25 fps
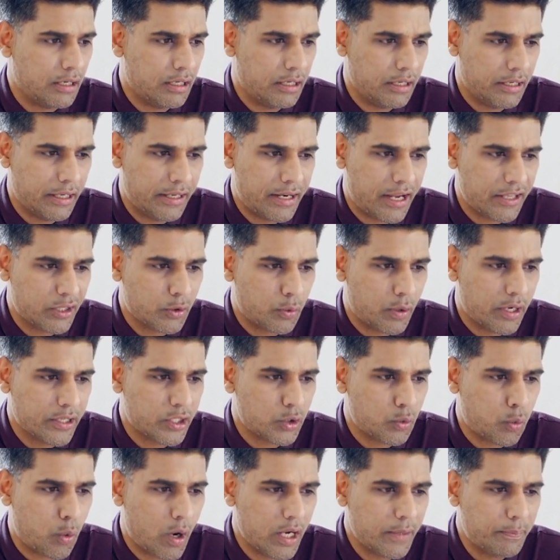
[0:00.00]
Uh, in other
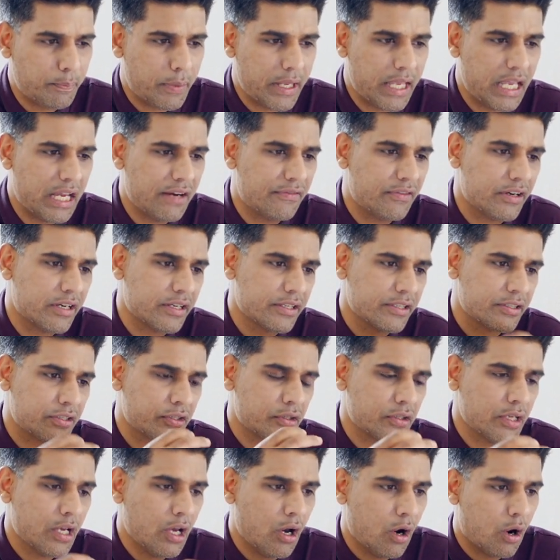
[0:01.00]
words, what
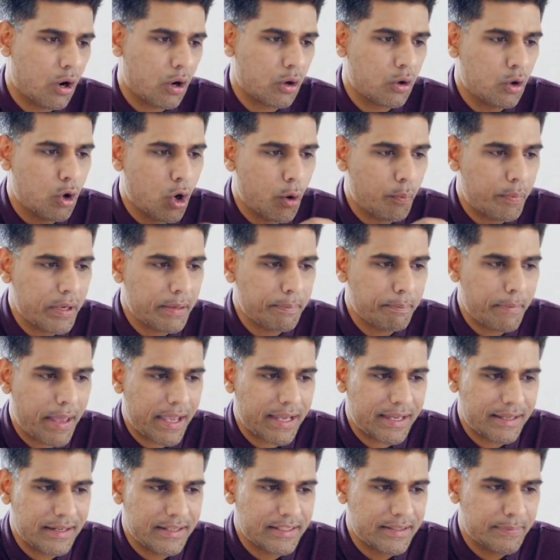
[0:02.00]
behaviors or coping
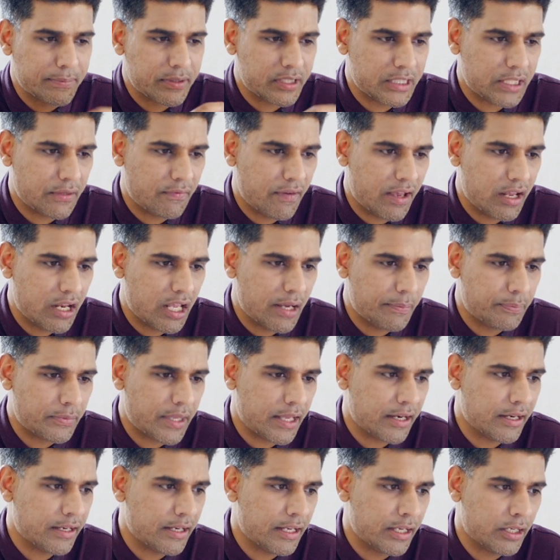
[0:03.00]
mechanisms develop
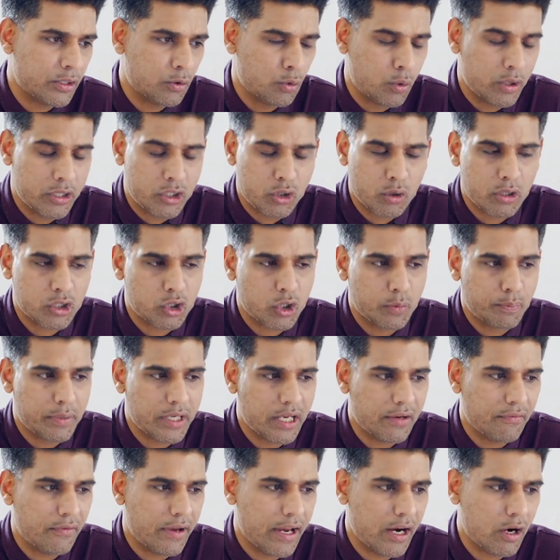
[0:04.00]
that an individual should
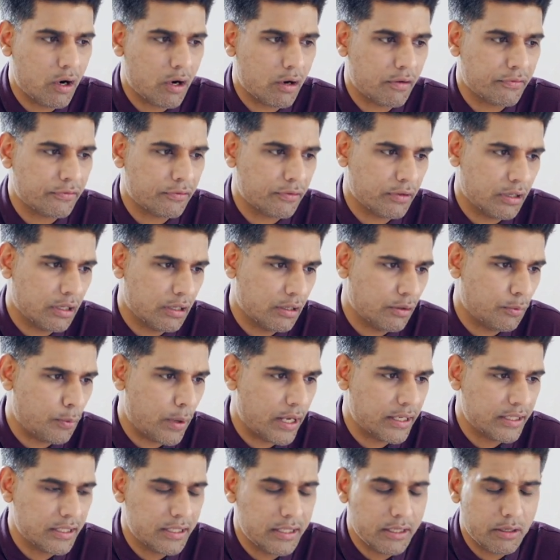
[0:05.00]
be aware of uh,
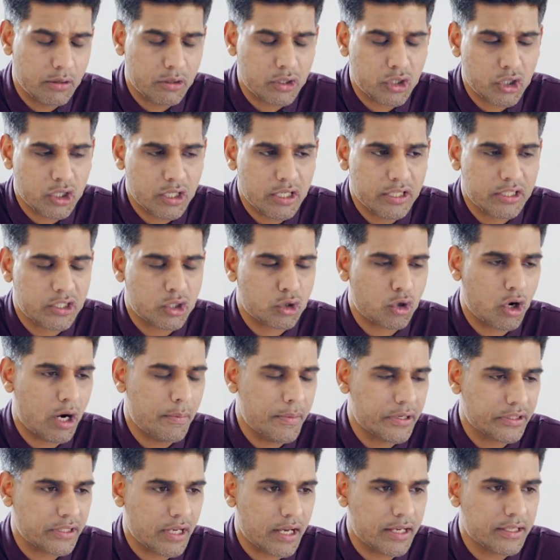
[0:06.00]
when he or she is
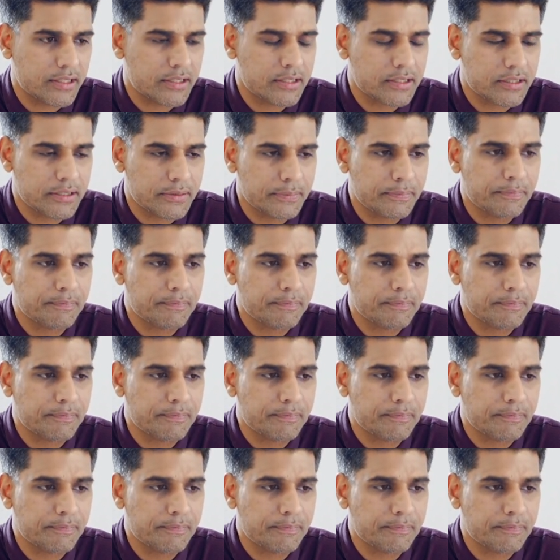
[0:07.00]
traumatized?